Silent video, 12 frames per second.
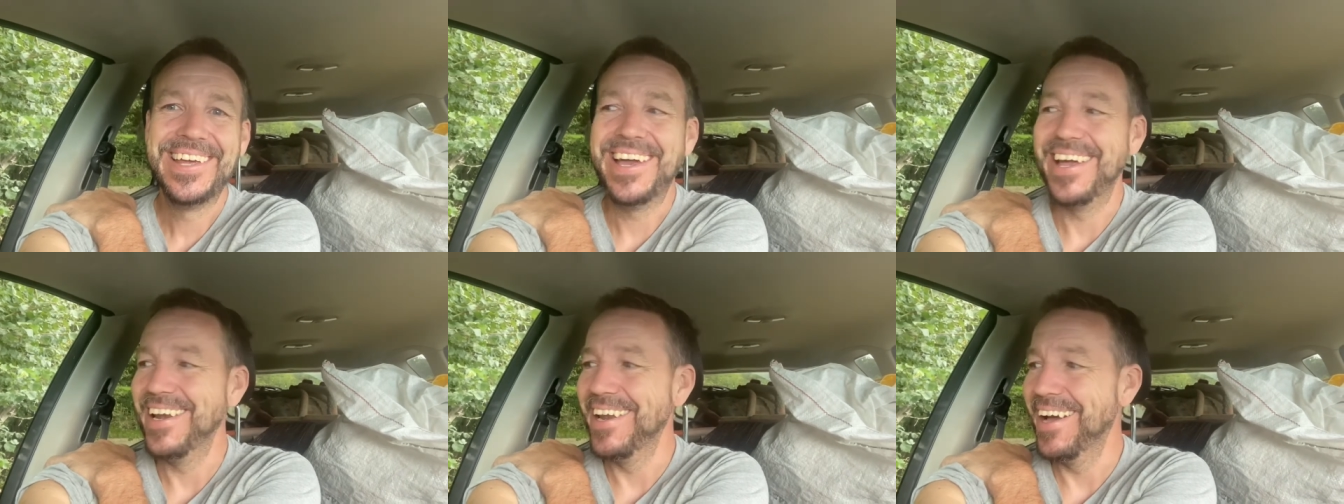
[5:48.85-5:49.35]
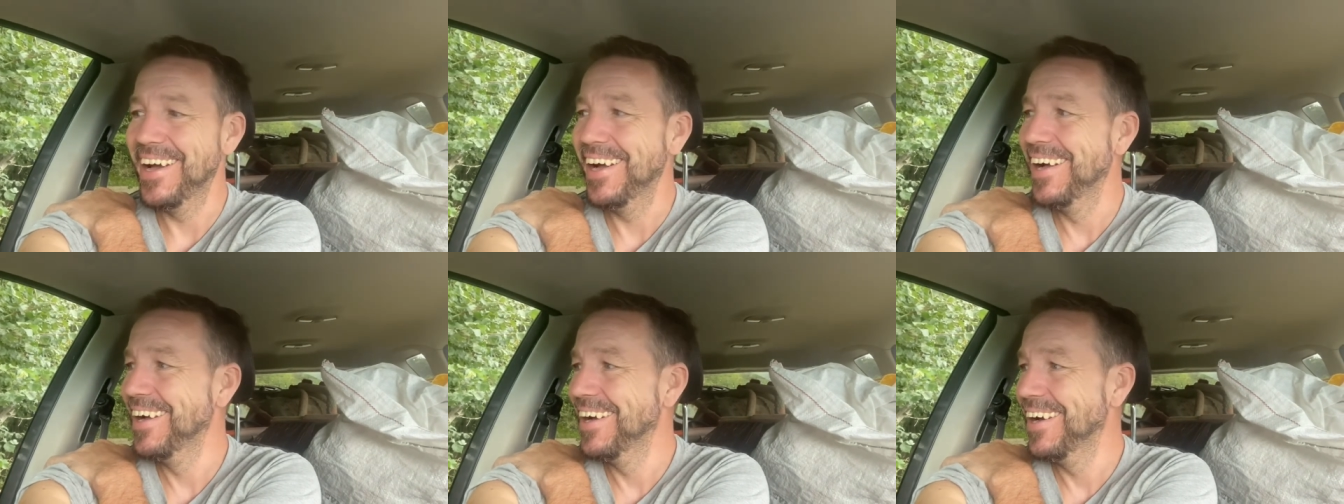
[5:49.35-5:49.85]
And uh,
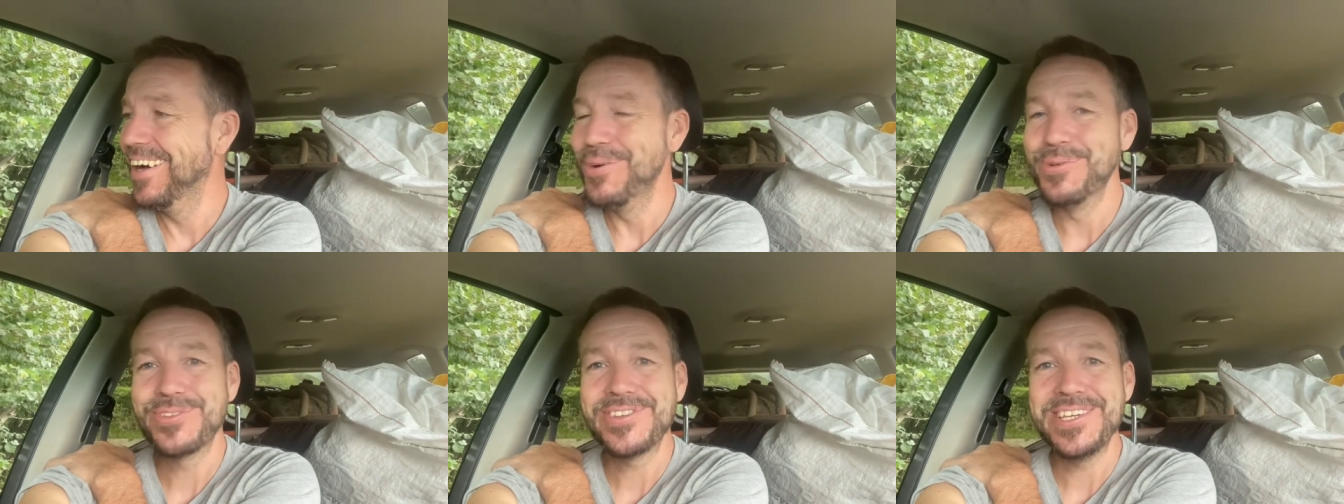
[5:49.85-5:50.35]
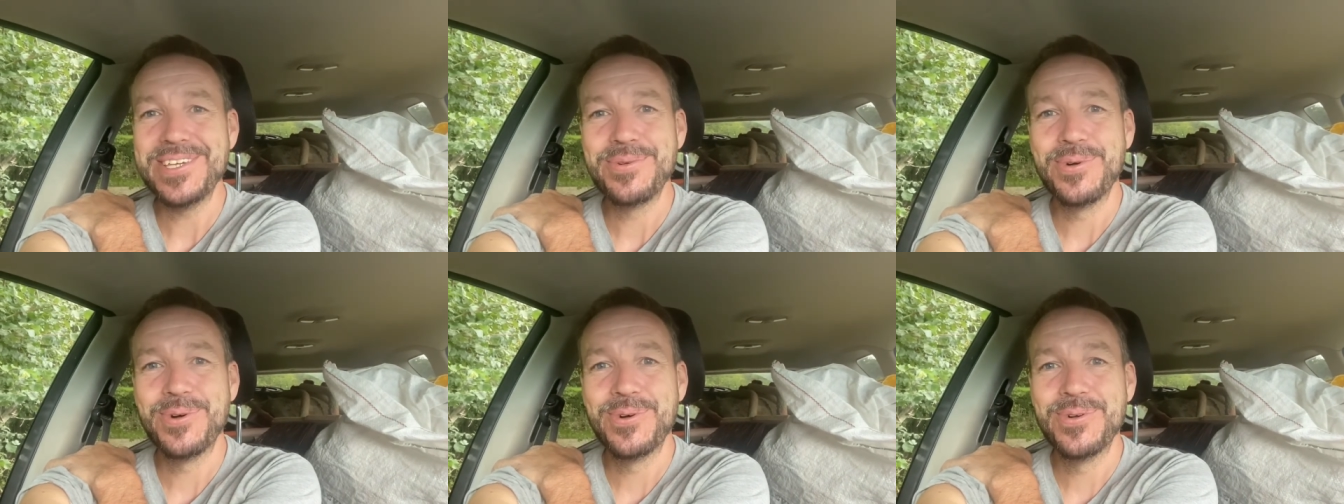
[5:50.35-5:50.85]
I will see
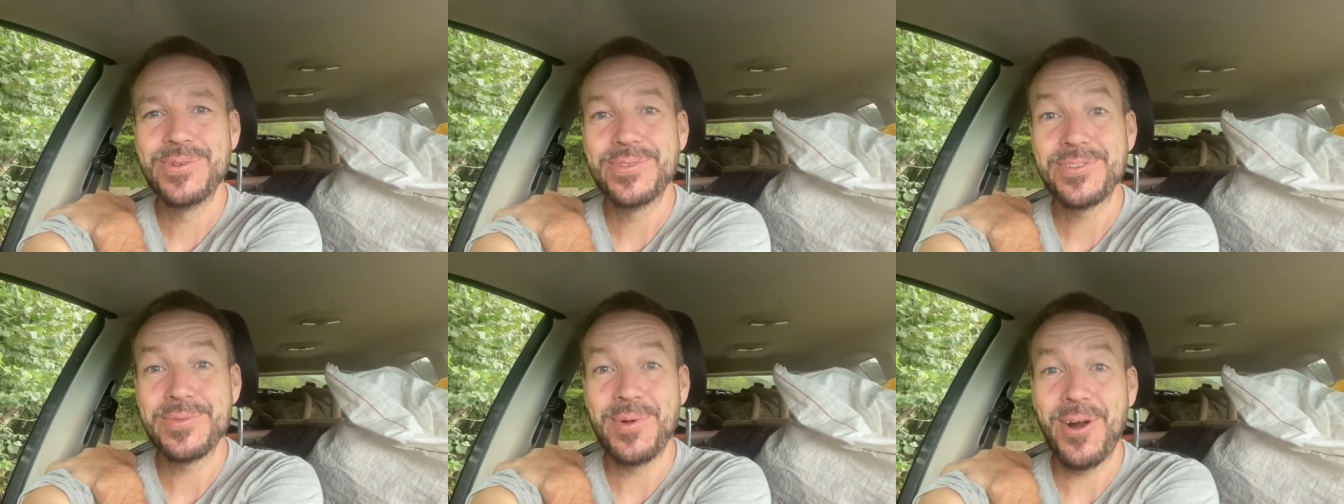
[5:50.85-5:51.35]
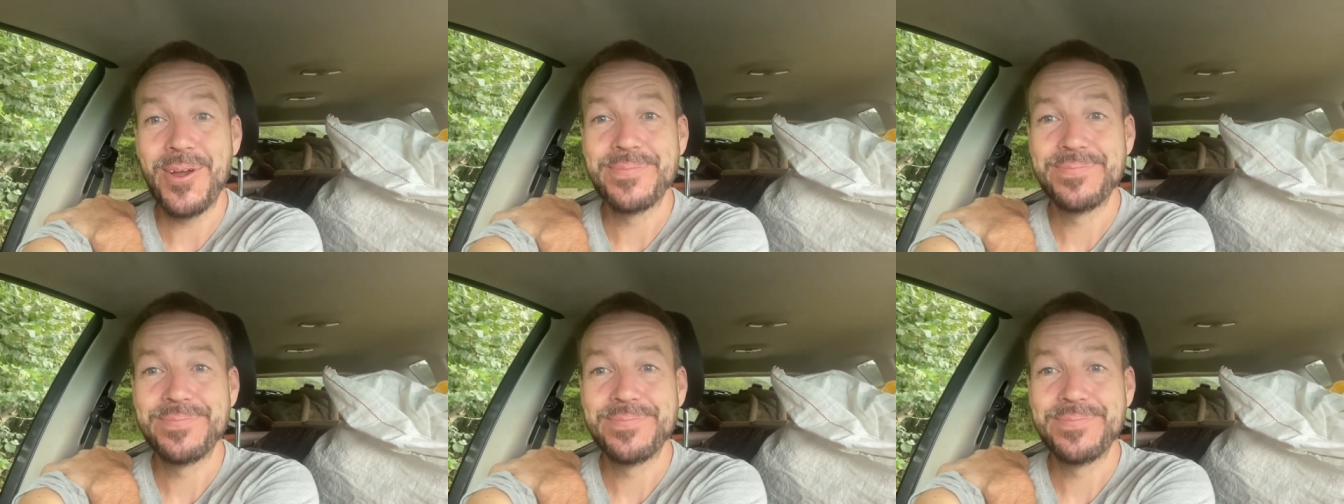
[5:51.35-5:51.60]
you all tomorrow.